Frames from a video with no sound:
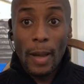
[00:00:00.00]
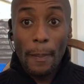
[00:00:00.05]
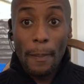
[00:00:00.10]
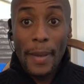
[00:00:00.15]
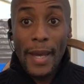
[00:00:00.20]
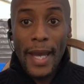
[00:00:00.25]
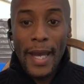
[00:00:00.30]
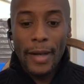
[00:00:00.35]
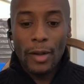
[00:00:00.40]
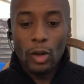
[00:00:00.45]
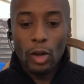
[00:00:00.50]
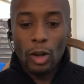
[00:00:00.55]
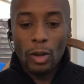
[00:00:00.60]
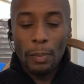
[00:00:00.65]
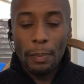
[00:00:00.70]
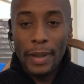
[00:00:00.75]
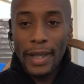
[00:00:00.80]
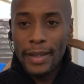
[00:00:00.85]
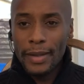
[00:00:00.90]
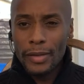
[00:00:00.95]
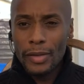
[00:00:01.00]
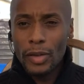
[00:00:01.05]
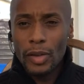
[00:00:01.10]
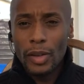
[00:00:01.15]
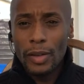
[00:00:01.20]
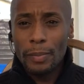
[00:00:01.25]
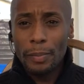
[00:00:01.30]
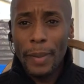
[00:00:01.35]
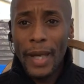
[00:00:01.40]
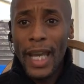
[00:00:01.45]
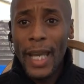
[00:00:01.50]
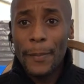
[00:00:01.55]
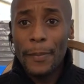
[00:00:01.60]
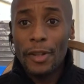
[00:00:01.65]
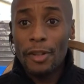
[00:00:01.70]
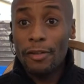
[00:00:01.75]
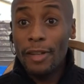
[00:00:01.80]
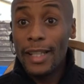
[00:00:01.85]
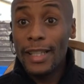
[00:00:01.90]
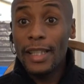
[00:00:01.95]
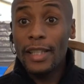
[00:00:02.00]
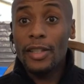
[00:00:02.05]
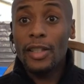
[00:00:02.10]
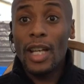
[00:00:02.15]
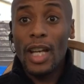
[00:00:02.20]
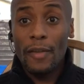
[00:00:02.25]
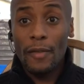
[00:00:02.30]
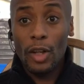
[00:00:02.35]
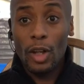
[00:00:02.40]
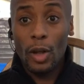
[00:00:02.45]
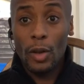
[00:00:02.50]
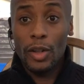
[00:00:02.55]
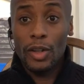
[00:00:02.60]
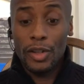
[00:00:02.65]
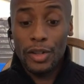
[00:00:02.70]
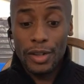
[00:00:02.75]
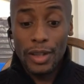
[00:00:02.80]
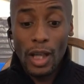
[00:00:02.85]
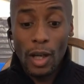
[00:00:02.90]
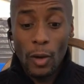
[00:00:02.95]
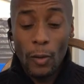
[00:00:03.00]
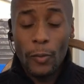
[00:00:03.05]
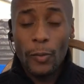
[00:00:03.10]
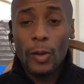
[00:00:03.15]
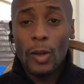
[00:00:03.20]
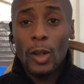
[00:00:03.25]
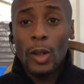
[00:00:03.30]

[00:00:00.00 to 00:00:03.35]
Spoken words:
pen or pencil and paper ready to have a go yourself.